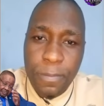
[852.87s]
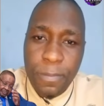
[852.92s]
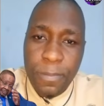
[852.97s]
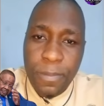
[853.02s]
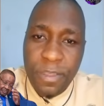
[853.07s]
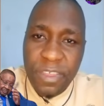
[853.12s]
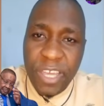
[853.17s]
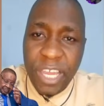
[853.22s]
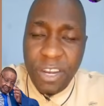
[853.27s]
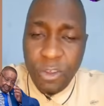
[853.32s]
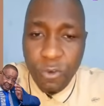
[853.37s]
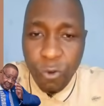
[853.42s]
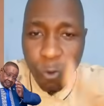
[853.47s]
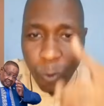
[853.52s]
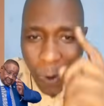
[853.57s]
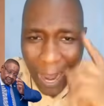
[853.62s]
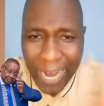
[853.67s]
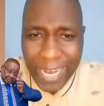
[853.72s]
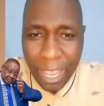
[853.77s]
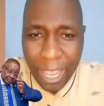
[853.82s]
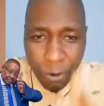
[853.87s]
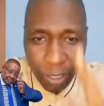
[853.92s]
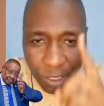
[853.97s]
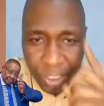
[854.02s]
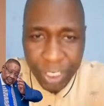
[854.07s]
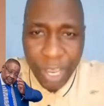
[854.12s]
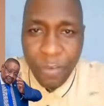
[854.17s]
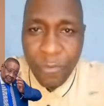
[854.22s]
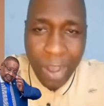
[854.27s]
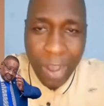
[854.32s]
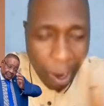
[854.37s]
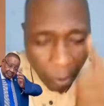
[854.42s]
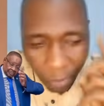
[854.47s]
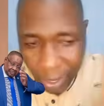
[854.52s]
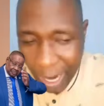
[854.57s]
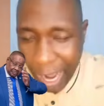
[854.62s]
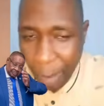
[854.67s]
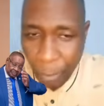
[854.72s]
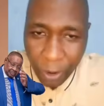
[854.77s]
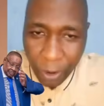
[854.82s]
then you wonder yourself, how
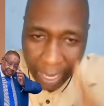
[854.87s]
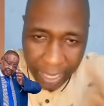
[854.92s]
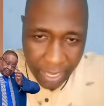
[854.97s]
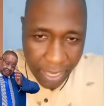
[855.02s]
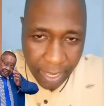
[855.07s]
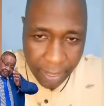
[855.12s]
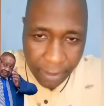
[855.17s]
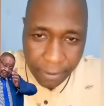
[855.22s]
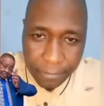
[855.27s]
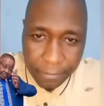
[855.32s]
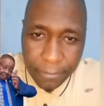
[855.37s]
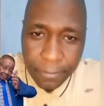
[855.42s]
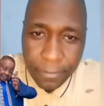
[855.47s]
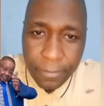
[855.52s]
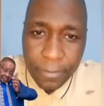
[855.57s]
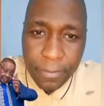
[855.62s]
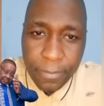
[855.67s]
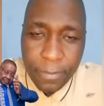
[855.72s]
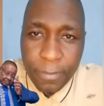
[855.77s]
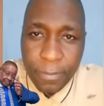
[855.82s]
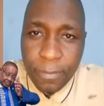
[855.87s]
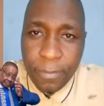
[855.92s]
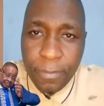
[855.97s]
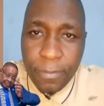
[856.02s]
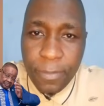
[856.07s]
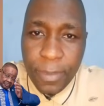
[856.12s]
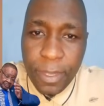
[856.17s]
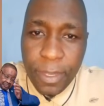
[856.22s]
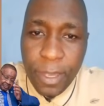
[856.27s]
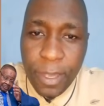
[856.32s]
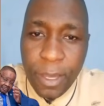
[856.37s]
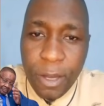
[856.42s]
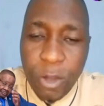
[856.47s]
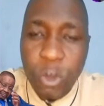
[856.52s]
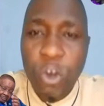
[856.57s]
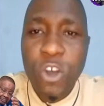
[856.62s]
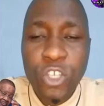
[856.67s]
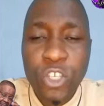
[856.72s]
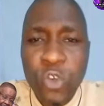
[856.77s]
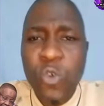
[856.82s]
come we're here?
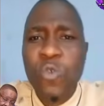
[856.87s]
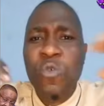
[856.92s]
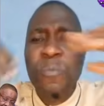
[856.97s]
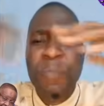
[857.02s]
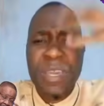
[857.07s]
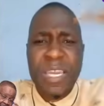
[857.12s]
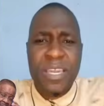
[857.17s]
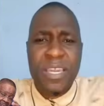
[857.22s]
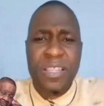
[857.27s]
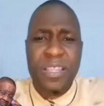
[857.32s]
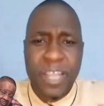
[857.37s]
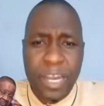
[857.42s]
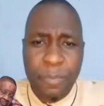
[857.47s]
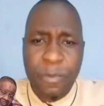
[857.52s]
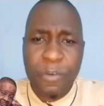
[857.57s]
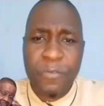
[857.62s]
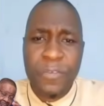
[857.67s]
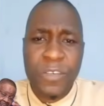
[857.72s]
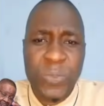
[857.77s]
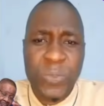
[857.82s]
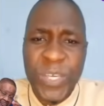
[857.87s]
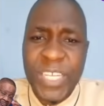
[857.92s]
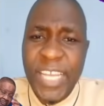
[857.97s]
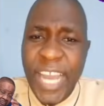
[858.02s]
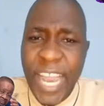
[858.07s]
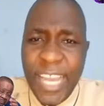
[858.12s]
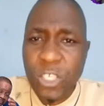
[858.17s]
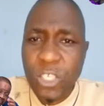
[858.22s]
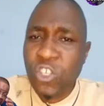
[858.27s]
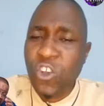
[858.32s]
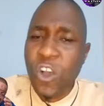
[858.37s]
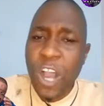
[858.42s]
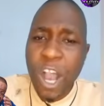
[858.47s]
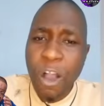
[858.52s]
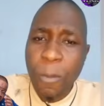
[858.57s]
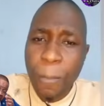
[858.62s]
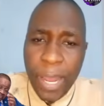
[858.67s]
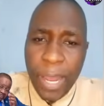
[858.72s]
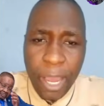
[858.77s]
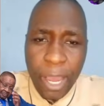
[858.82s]
God took me in the realm of the spirit. I saw how
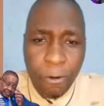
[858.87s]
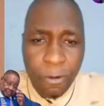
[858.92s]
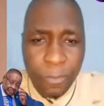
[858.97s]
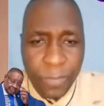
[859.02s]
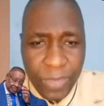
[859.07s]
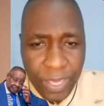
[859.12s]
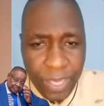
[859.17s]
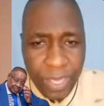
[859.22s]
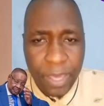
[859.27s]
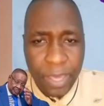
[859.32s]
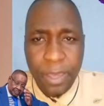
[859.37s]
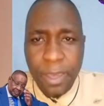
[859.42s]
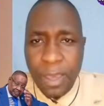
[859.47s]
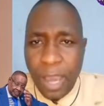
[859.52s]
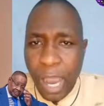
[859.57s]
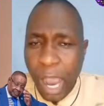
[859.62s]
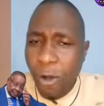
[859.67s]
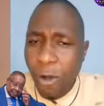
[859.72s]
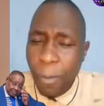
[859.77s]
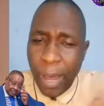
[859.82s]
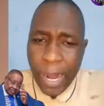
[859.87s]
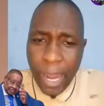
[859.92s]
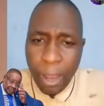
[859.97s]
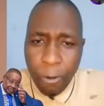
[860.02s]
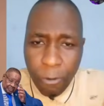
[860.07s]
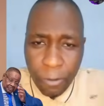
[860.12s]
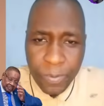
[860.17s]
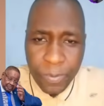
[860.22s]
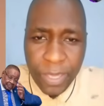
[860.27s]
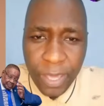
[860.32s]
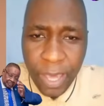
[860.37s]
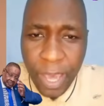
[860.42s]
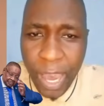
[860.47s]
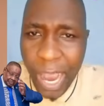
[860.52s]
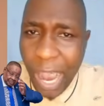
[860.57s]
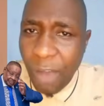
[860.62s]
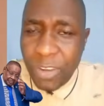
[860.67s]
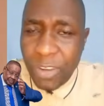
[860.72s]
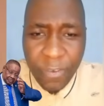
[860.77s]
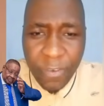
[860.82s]
Malawi will be here, how Malawi will be
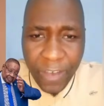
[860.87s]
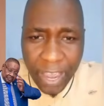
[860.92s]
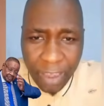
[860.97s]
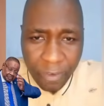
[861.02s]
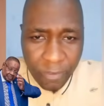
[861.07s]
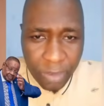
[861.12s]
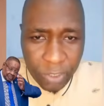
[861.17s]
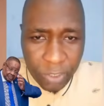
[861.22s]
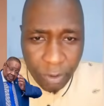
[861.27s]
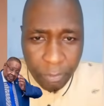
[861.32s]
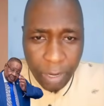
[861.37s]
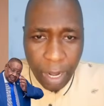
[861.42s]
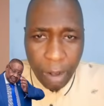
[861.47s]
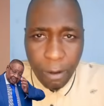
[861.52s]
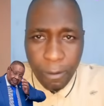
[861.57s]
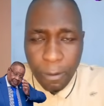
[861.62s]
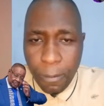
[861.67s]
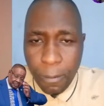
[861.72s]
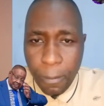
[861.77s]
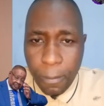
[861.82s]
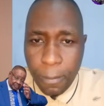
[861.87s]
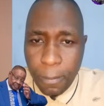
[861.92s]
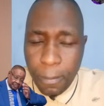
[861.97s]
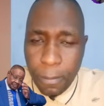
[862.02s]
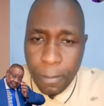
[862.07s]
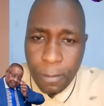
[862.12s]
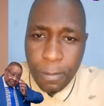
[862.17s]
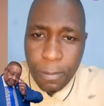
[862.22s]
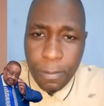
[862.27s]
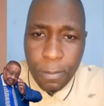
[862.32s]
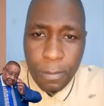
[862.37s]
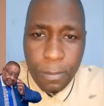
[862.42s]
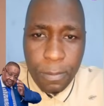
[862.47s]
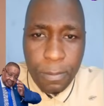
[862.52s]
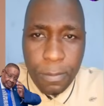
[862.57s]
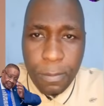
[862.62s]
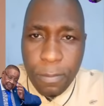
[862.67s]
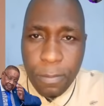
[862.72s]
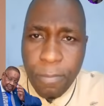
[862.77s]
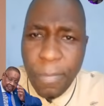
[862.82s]
after 5 years from now.
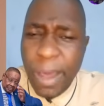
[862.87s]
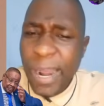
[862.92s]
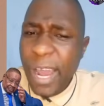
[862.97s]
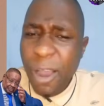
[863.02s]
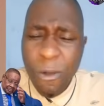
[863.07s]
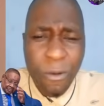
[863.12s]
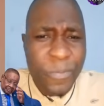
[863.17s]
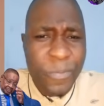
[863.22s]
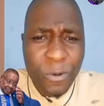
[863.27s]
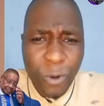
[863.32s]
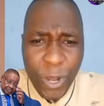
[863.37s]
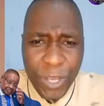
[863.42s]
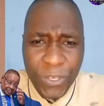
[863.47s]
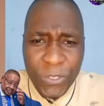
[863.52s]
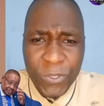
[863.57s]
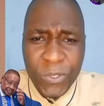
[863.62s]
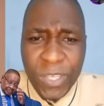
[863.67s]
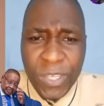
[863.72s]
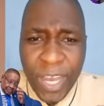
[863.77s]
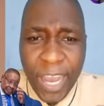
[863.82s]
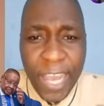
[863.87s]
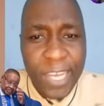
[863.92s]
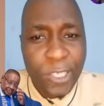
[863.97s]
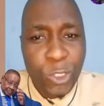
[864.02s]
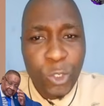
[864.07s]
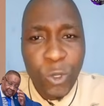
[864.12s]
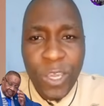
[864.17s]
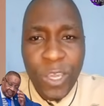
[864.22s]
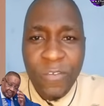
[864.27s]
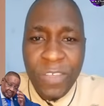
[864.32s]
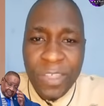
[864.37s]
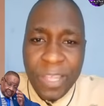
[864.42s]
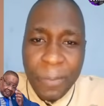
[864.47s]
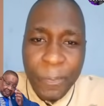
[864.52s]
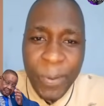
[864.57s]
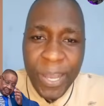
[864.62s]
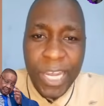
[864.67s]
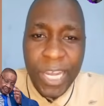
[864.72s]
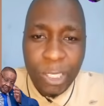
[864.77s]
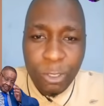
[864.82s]
Malawi will be worse. I saw even the
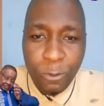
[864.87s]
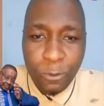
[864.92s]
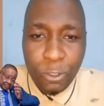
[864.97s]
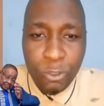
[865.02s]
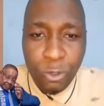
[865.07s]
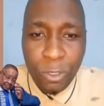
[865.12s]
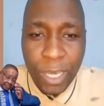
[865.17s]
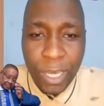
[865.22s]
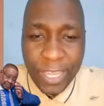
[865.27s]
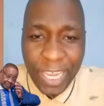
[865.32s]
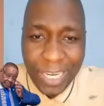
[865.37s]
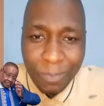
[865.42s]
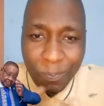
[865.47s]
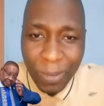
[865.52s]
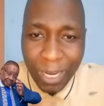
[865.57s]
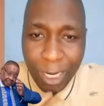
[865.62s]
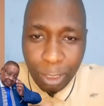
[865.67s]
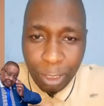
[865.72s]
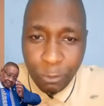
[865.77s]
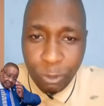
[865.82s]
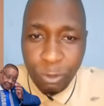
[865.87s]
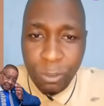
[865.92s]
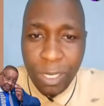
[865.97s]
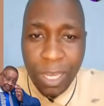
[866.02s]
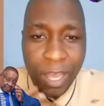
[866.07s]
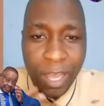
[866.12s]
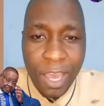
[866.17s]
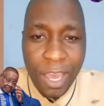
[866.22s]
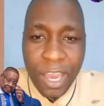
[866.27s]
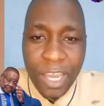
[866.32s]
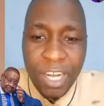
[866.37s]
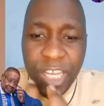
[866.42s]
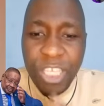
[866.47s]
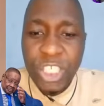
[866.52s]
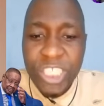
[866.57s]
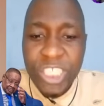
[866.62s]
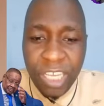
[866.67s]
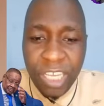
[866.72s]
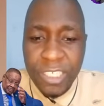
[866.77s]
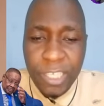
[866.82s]
packet of sugar, that packet of sugar
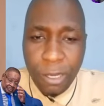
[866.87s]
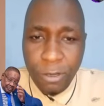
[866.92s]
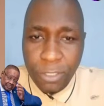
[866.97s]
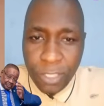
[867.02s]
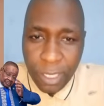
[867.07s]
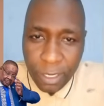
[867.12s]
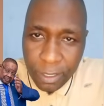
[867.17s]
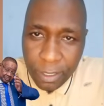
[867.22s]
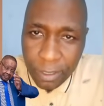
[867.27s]
reached 10,000.